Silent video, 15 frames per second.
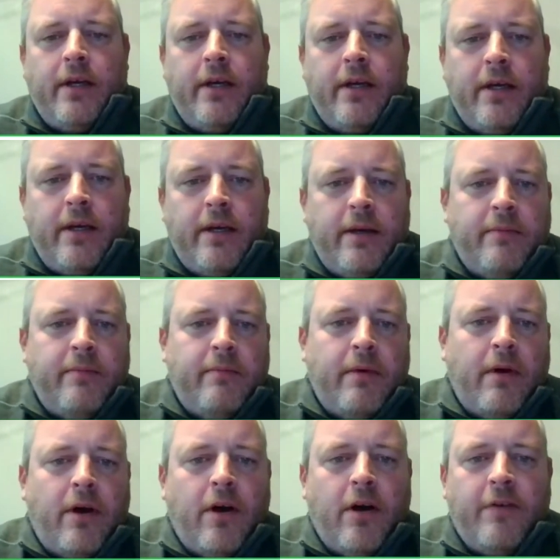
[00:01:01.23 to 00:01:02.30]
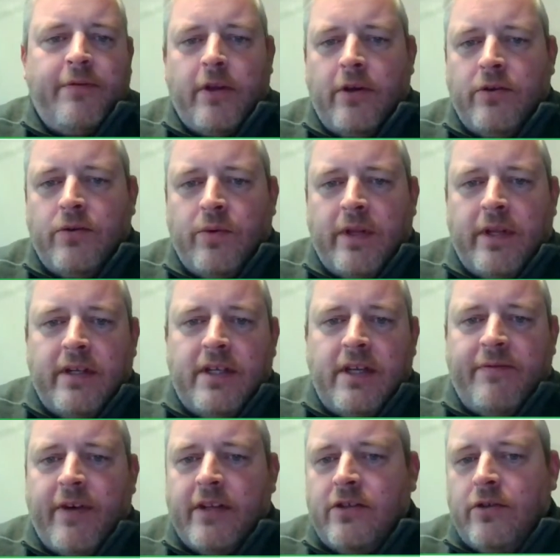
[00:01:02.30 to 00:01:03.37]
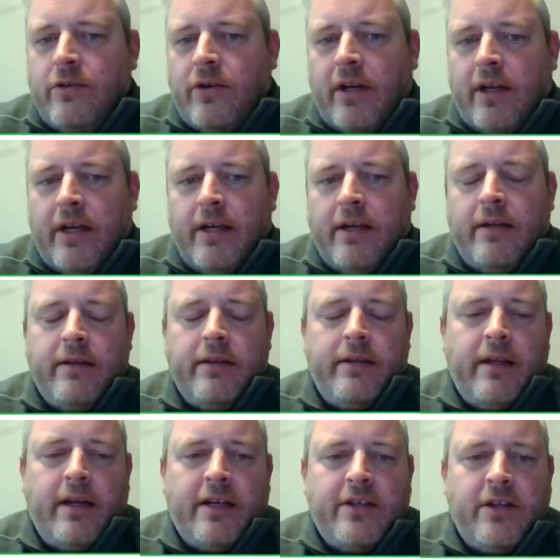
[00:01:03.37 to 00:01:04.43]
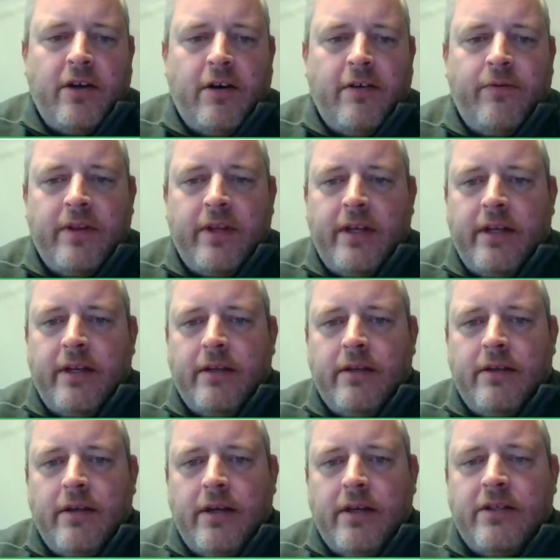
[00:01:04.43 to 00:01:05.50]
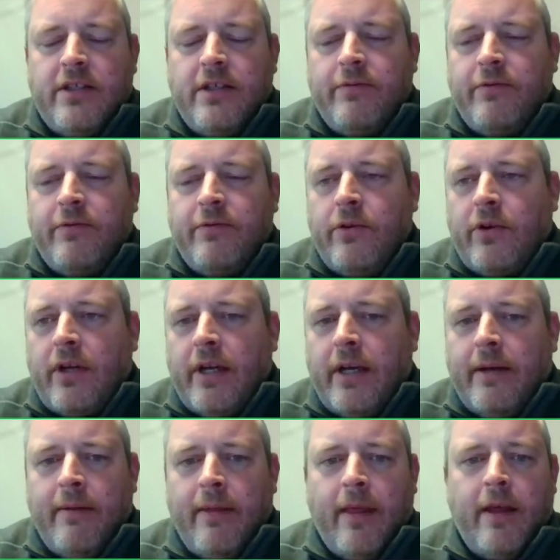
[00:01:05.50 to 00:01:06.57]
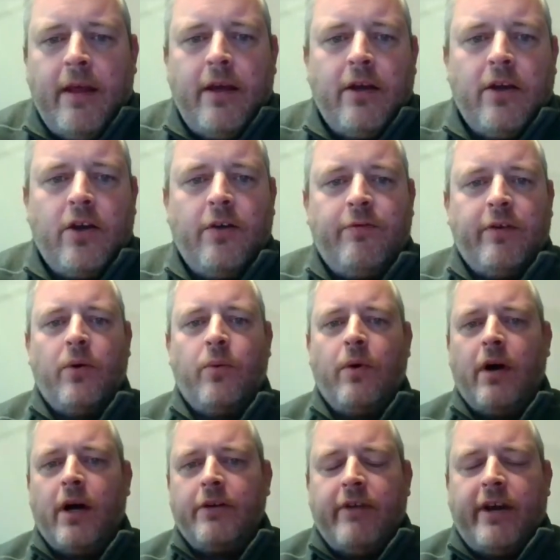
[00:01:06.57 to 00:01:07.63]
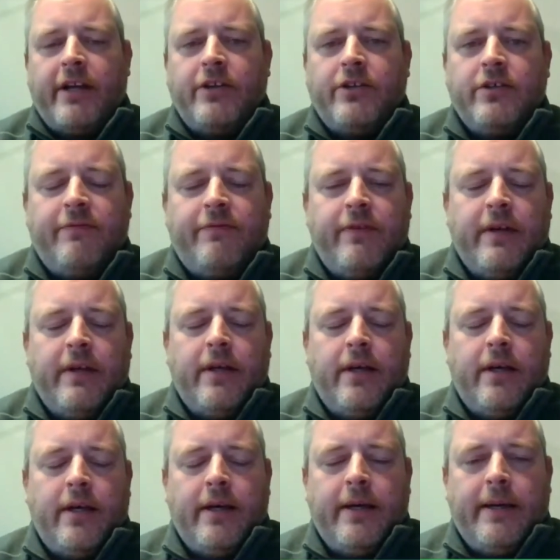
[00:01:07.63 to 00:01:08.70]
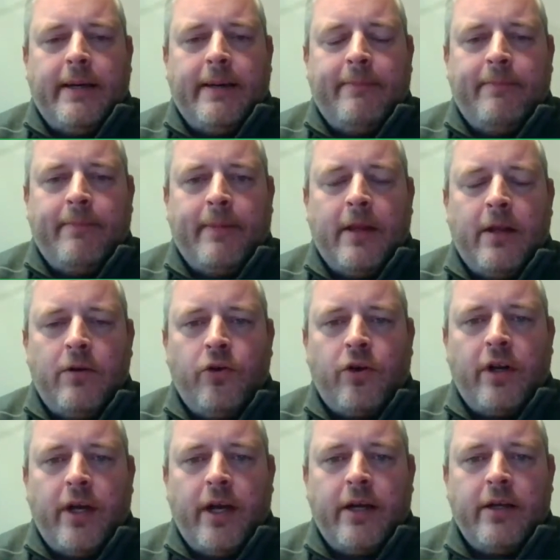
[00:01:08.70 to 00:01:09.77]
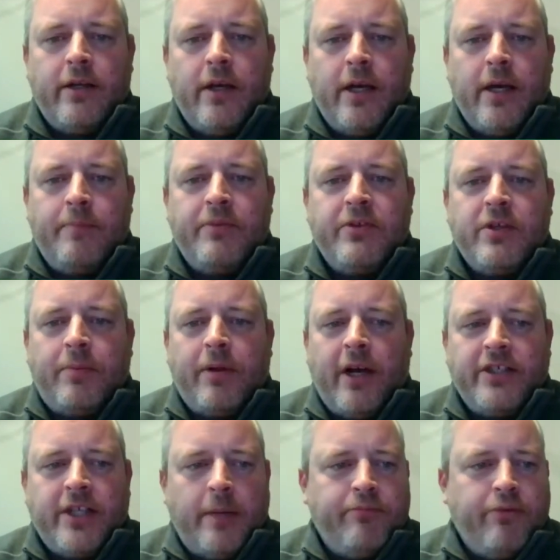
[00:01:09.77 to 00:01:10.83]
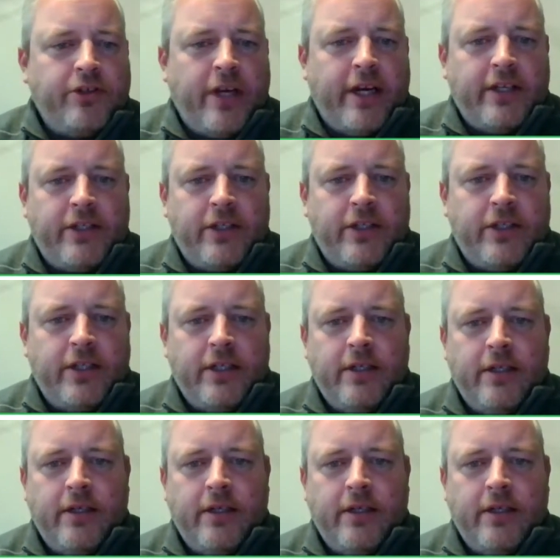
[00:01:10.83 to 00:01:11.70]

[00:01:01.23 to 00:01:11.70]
half of those within defence nuclear, the last half within civil nuclear, covering a wide range of nuclear supply chain projects